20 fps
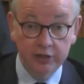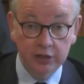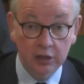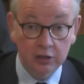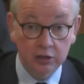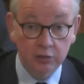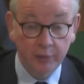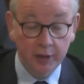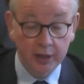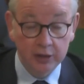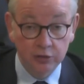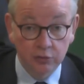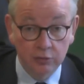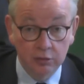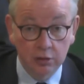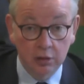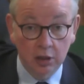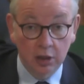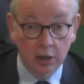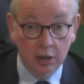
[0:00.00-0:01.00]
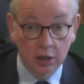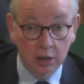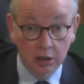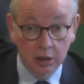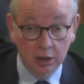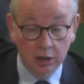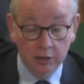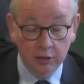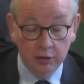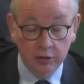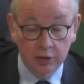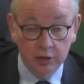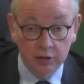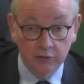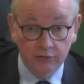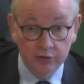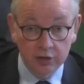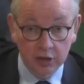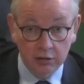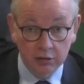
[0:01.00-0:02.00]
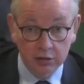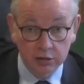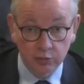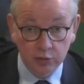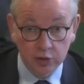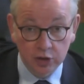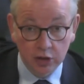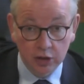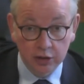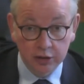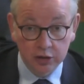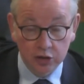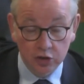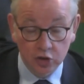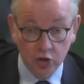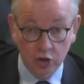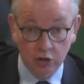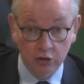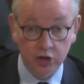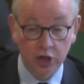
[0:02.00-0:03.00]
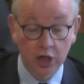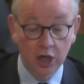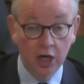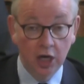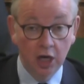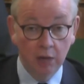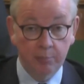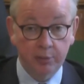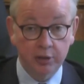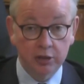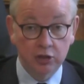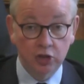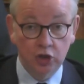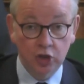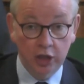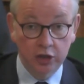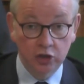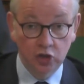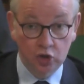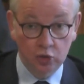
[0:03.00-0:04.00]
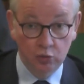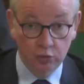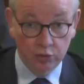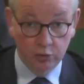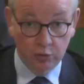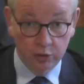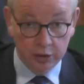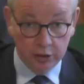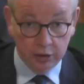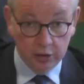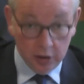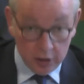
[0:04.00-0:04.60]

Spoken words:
it depends on the different areas which I discharge. But in short order,